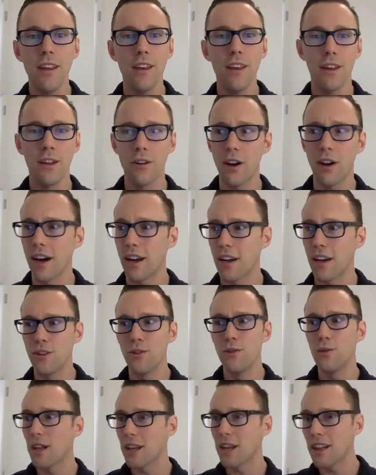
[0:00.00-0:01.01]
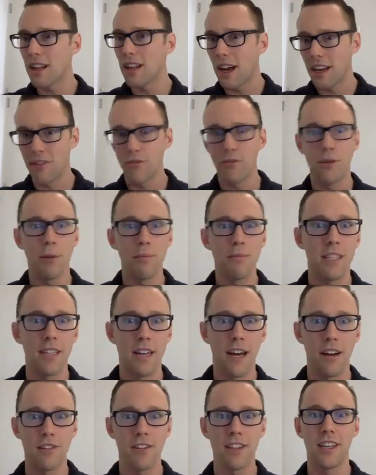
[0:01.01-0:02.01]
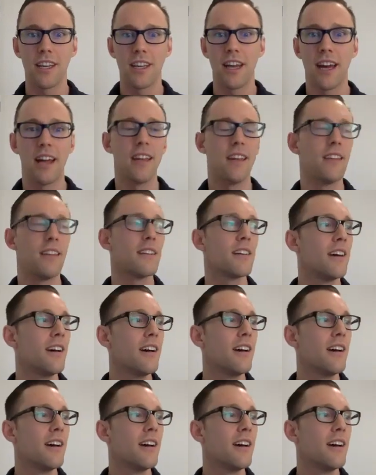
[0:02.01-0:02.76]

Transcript: I could do like a line of whips down to the end.